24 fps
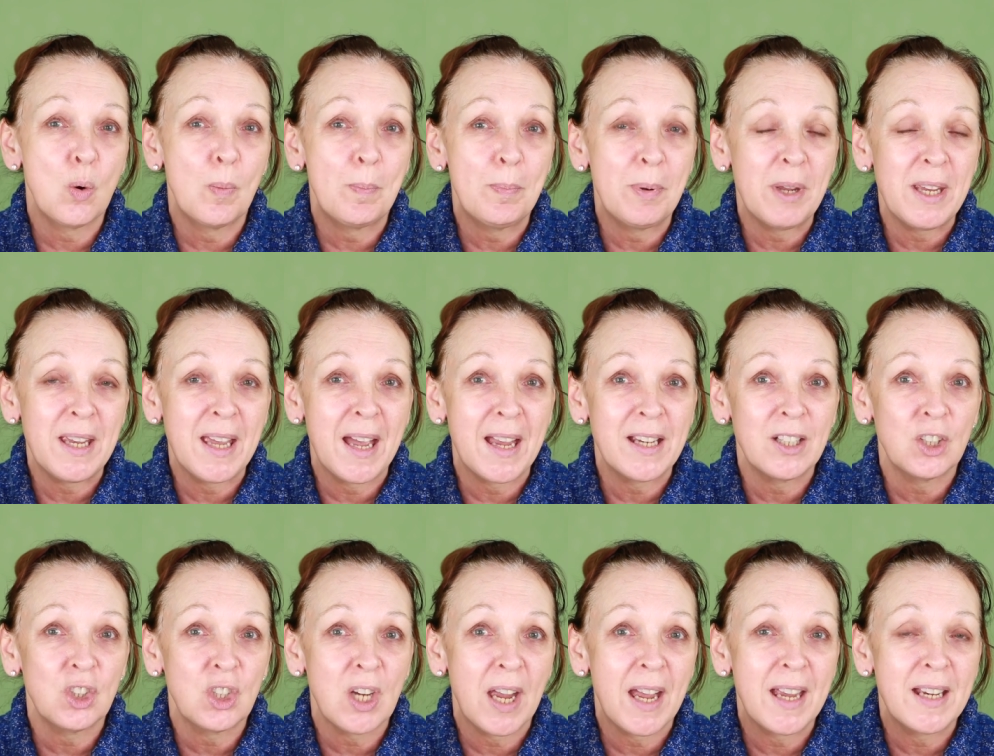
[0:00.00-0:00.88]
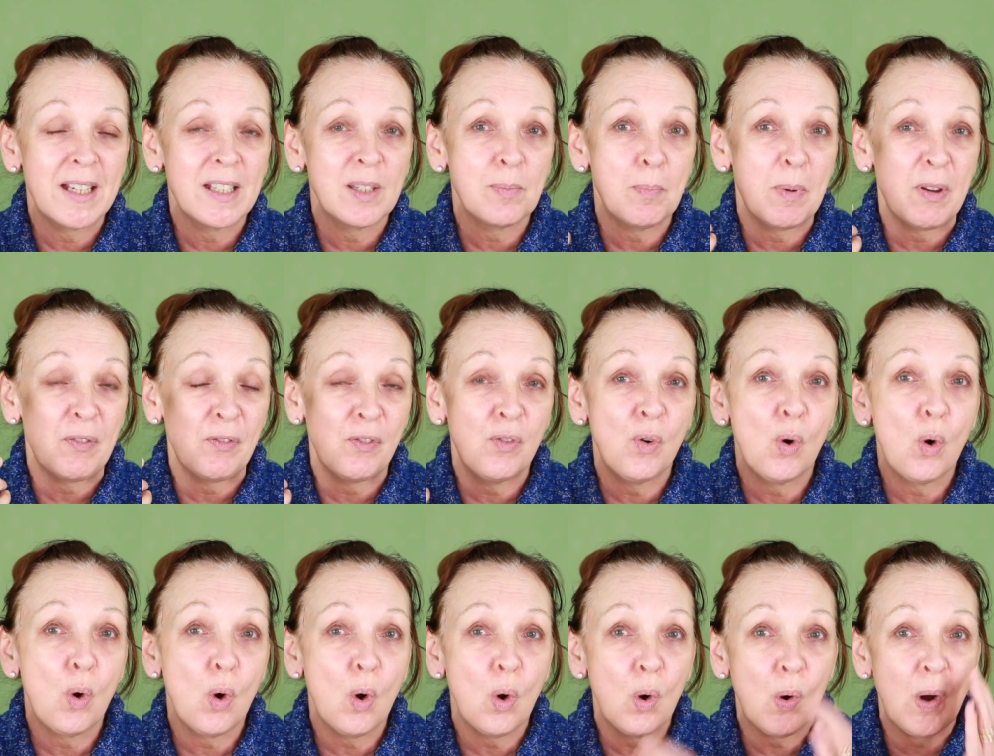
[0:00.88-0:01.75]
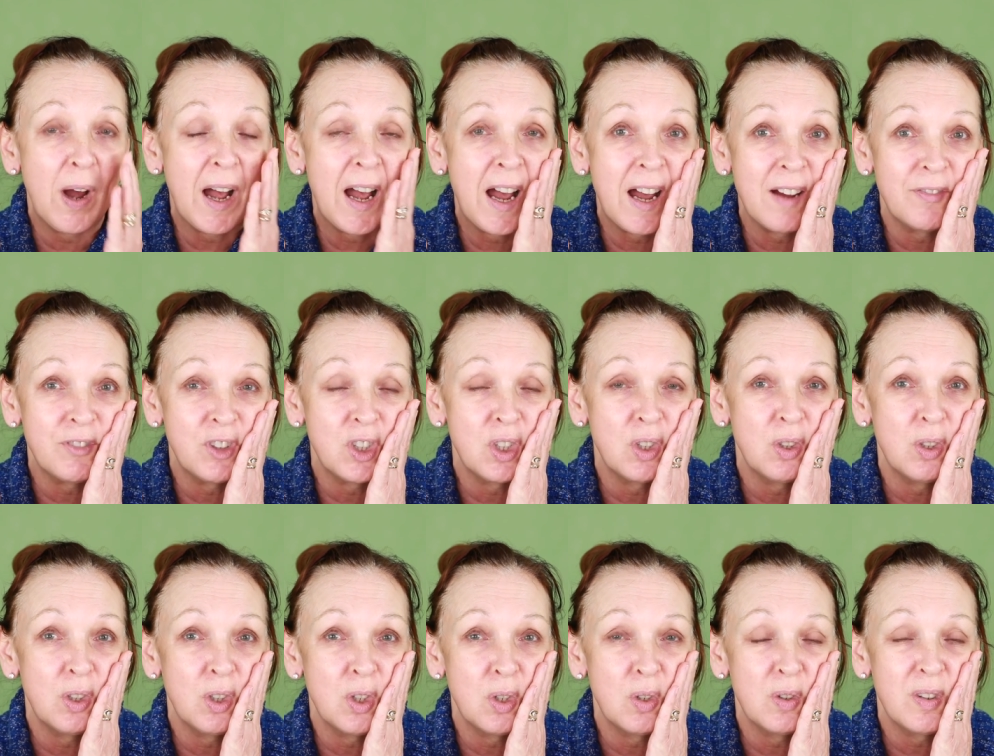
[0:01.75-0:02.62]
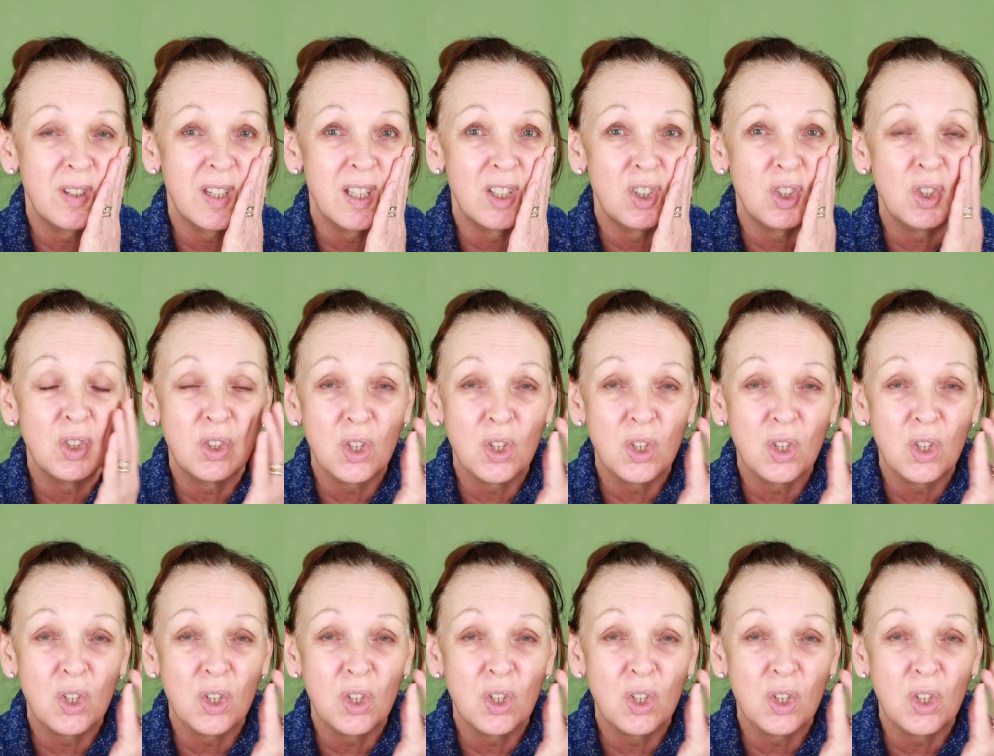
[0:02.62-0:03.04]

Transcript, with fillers: or BHAs before or after you use this.